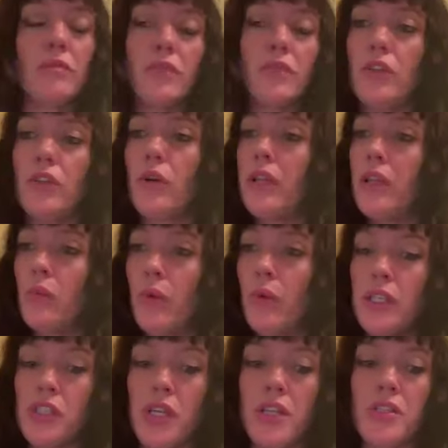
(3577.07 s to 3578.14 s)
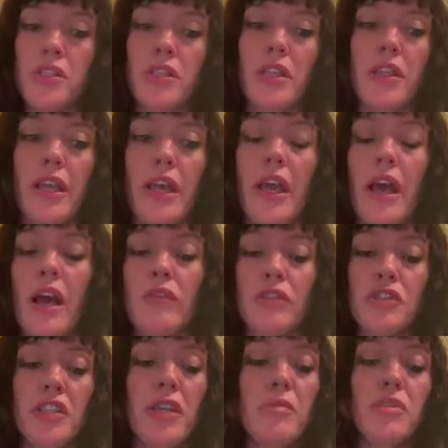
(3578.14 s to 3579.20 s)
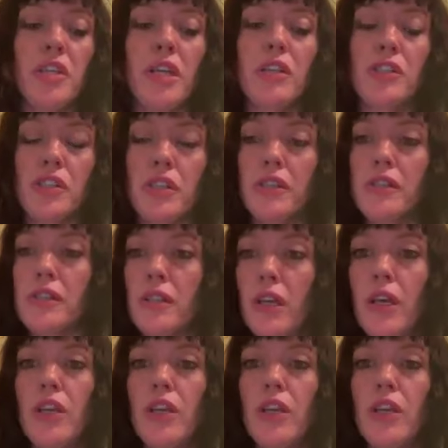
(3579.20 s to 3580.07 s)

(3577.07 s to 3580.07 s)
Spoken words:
any weight change that they have or shape changes,